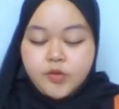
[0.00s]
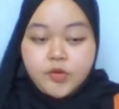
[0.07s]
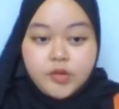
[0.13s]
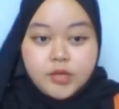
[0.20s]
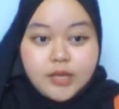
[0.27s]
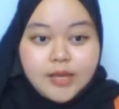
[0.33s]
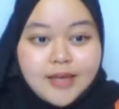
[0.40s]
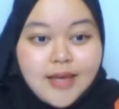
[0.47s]

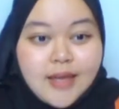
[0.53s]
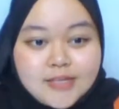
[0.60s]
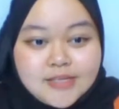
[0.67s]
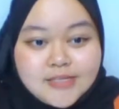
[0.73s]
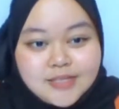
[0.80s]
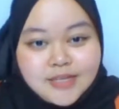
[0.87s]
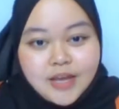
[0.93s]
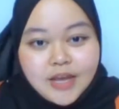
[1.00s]
Okay,
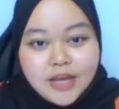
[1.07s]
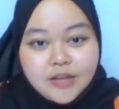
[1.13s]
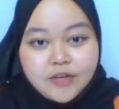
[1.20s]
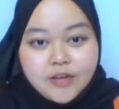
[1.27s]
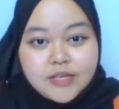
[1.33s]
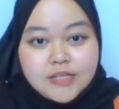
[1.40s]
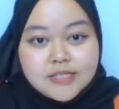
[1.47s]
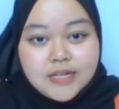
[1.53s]
guys, I
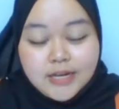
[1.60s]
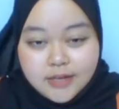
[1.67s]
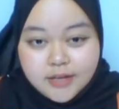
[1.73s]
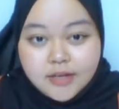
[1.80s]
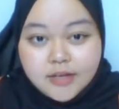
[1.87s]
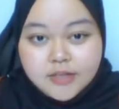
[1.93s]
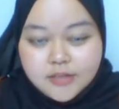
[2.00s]
guess clear?